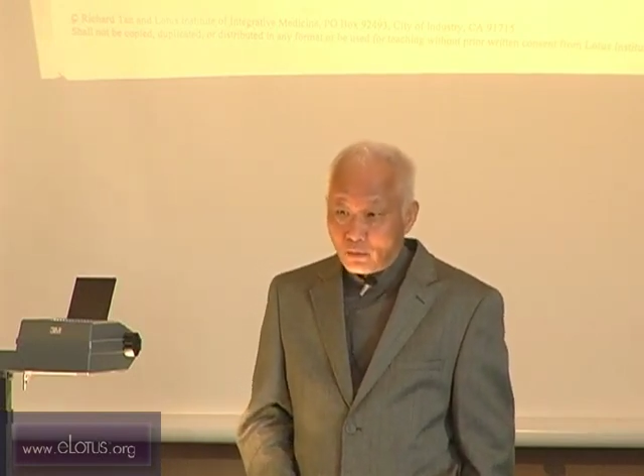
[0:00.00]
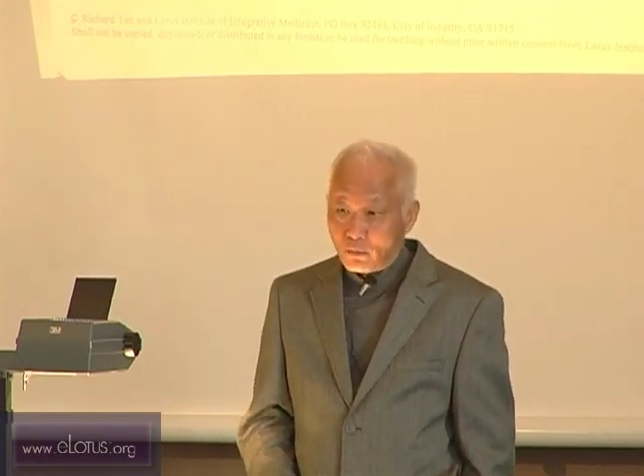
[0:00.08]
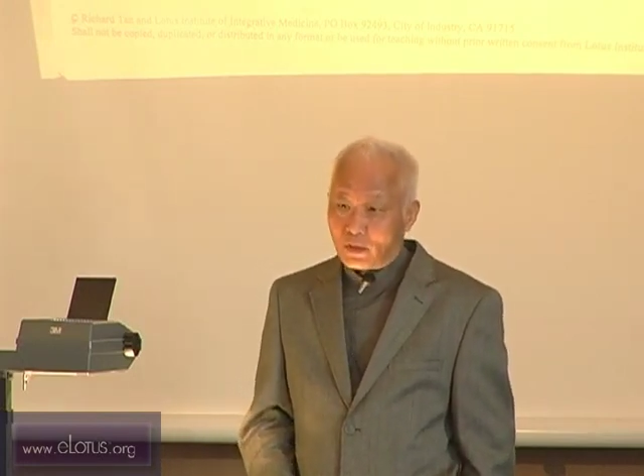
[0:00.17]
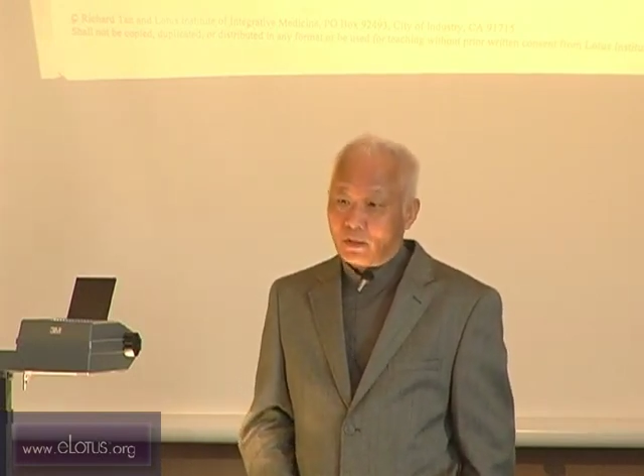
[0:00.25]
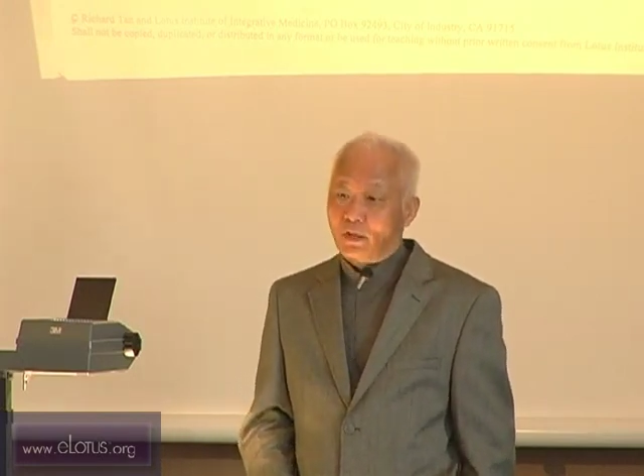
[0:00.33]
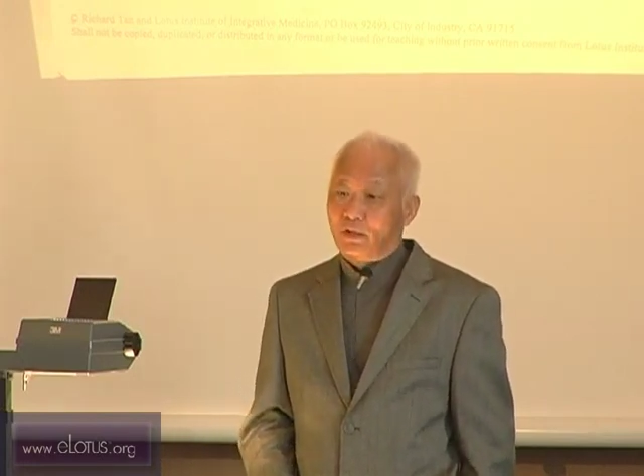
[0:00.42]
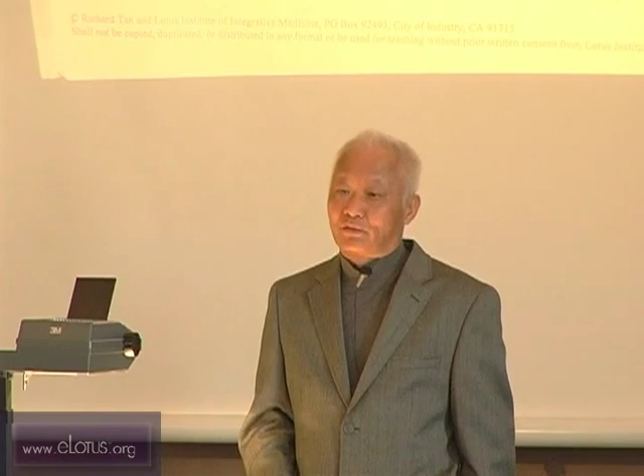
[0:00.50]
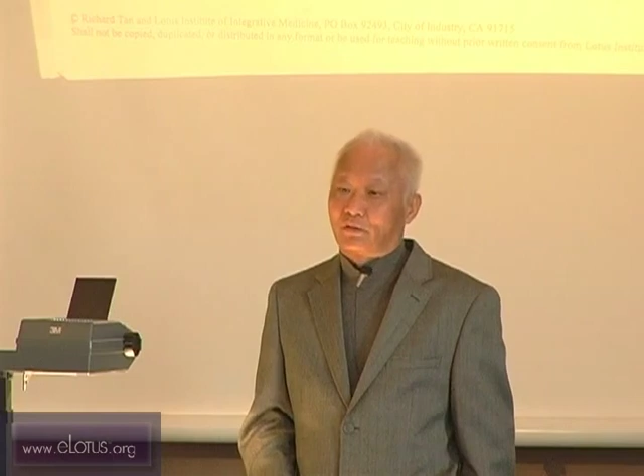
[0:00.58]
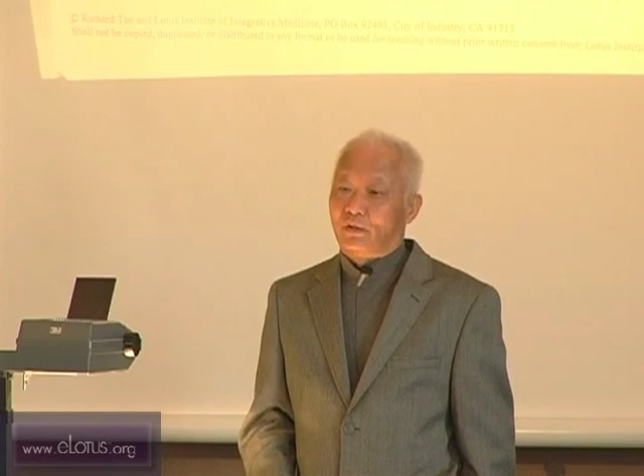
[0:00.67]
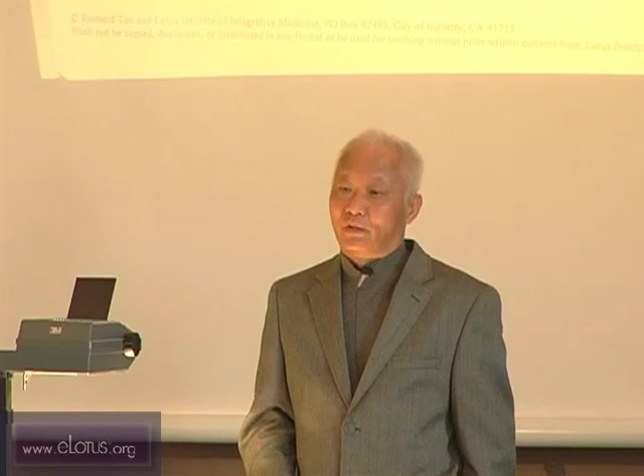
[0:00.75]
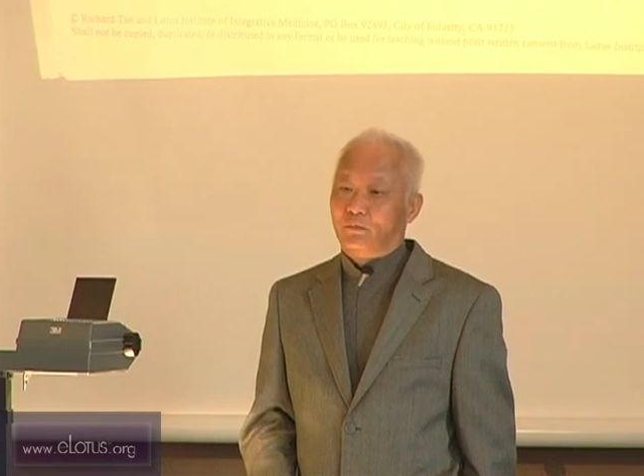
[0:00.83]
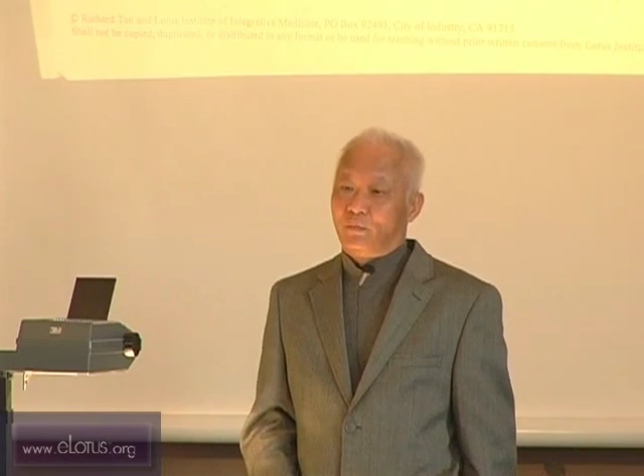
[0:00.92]
What is
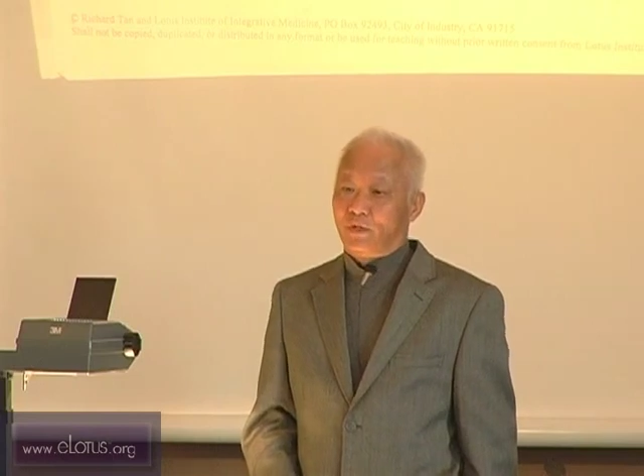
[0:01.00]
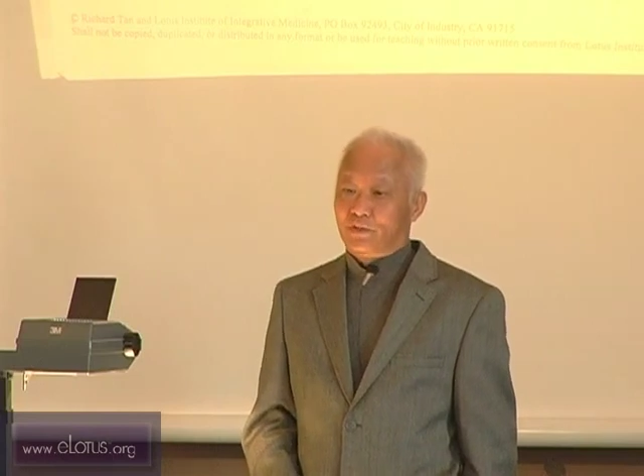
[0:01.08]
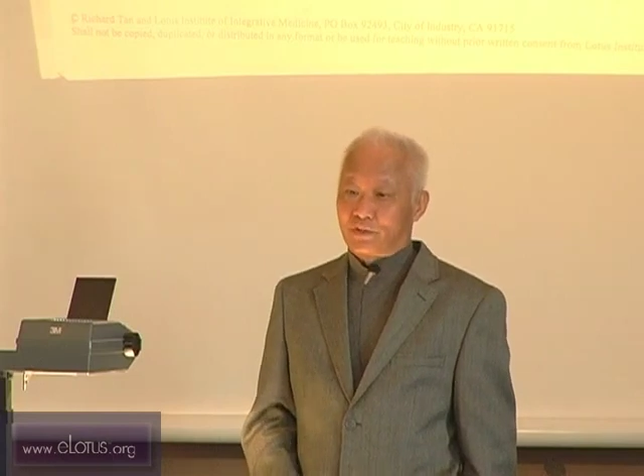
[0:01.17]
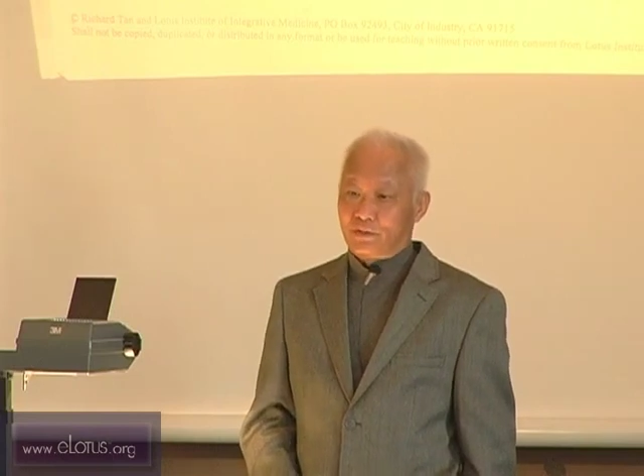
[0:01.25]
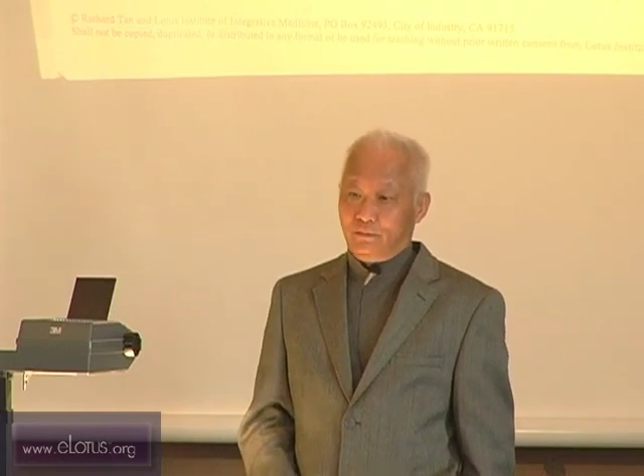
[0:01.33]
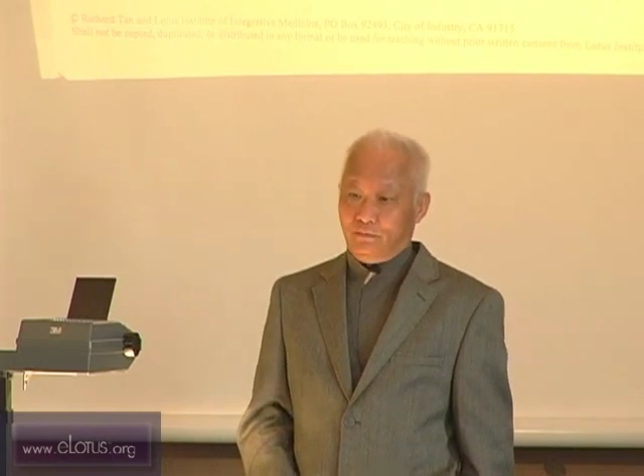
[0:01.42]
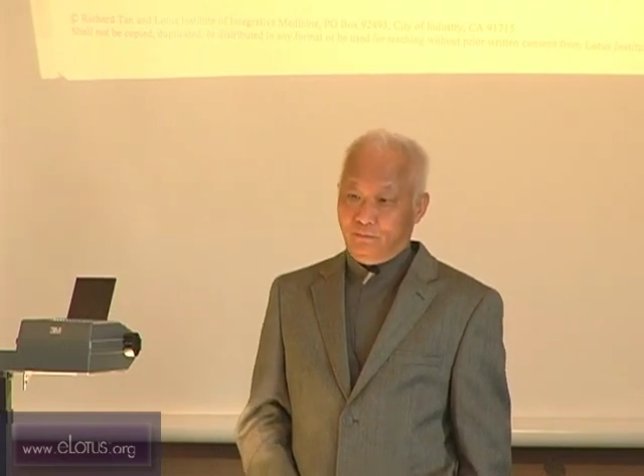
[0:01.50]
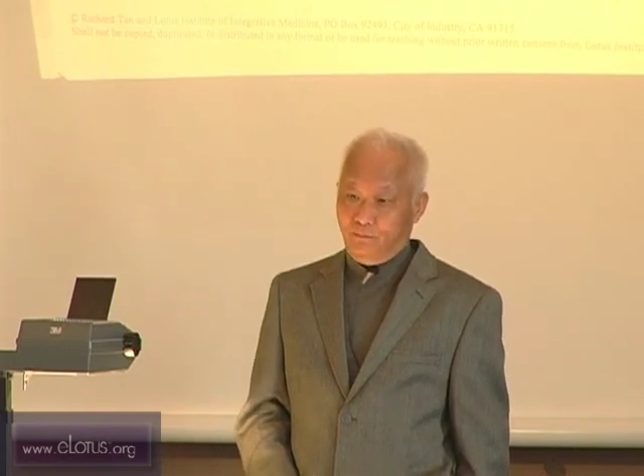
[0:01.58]
the image?